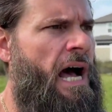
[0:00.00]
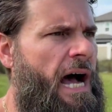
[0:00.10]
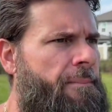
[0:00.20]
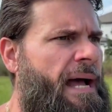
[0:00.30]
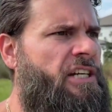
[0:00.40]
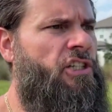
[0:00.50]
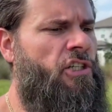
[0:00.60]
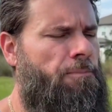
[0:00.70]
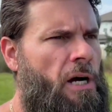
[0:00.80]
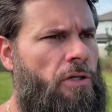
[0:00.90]
I'm actually
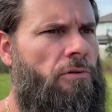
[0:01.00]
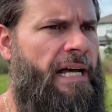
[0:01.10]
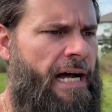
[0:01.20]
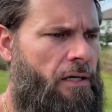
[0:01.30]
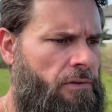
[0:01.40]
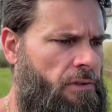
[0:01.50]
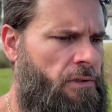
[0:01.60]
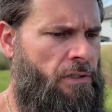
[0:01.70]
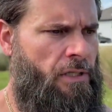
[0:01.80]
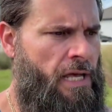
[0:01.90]
gonna buckle down.
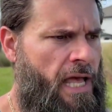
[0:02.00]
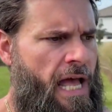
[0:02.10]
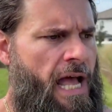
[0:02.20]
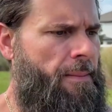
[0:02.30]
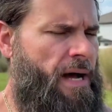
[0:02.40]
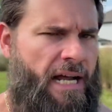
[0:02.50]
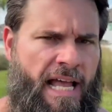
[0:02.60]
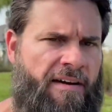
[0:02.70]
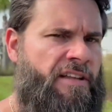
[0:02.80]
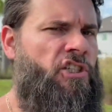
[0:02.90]
I'm not gonna
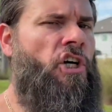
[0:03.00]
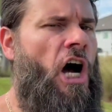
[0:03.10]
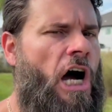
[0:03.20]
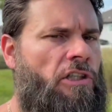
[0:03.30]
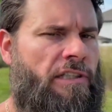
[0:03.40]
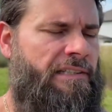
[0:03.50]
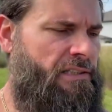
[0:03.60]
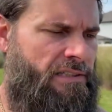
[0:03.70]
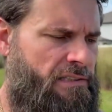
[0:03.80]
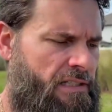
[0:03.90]
have any chocolate.
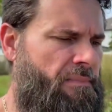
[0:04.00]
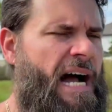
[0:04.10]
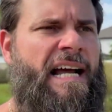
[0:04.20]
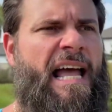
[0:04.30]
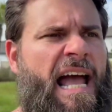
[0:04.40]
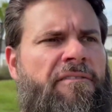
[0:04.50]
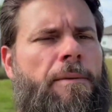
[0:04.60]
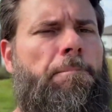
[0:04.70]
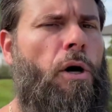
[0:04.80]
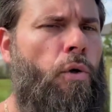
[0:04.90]
I'm not gonna have the
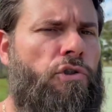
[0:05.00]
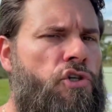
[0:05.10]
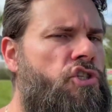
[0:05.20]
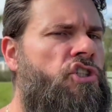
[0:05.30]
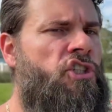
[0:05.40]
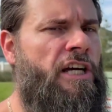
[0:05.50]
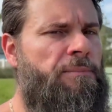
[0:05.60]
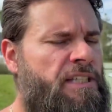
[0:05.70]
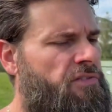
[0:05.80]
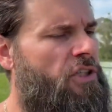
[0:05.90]
Boulders
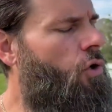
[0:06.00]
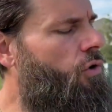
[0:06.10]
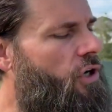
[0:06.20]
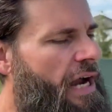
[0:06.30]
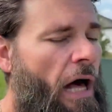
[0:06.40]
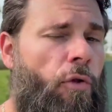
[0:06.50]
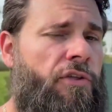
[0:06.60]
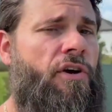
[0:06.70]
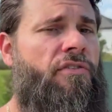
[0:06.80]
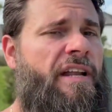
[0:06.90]
chips, even though they're
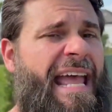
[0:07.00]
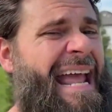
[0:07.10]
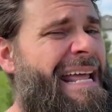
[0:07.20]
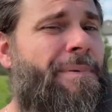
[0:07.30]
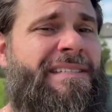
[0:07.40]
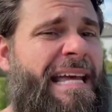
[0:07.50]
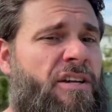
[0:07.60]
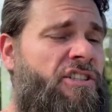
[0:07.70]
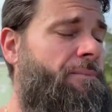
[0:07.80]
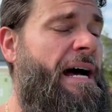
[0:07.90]
healthier than any potato
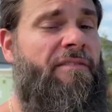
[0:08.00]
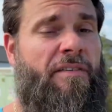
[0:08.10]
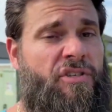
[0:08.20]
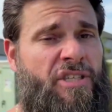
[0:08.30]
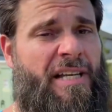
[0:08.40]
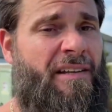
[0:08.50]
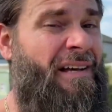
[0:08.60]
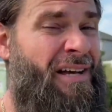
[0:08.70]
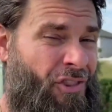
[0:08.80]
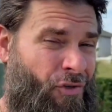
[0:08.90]
chip I've ever seen.
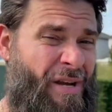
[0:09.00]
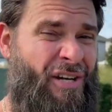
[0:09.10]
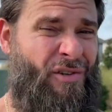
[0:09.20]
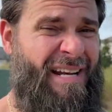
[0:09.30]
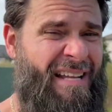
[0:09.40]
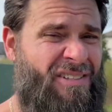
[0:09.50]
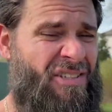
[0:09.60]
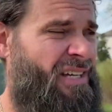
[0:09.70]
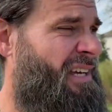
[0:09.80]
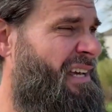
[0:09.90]
3 ingredients.
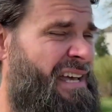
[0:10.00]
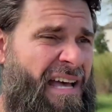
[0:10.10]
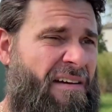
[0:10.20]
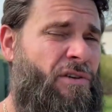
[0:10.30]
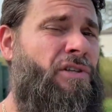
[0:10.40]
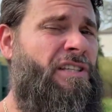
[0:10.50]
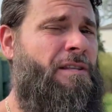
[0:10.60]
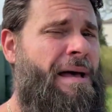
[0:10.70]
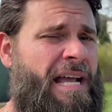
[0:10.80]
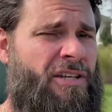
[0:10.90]
Have you looked at the
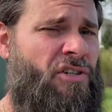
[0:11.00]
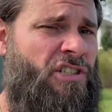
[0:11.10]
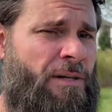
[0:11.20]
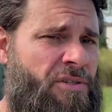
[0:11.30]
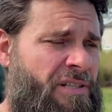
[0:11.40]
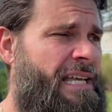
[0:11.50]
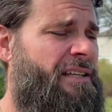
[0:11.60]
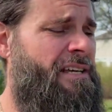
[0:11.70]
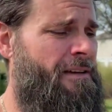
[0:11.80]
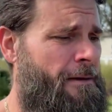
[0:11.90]
back of your chips
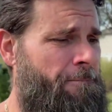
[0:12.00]
lately?